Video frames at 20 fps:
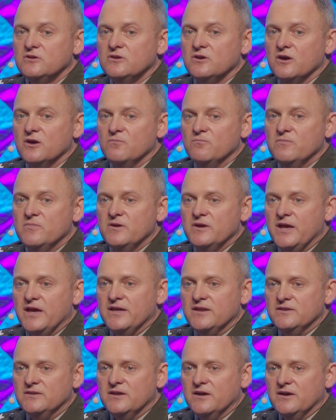
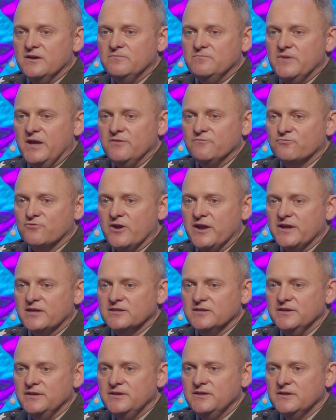And
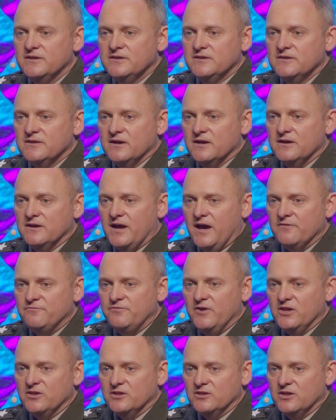frankly, I
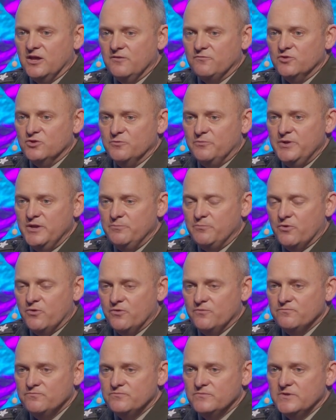fell in love with the
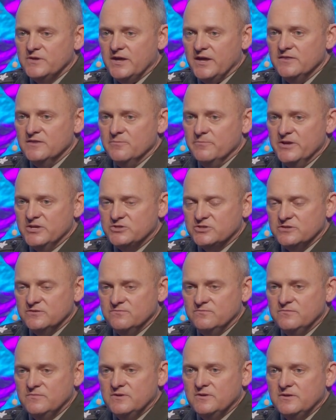people and the
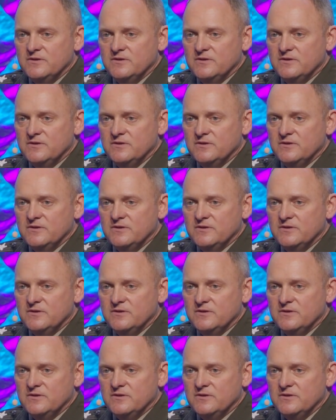mission.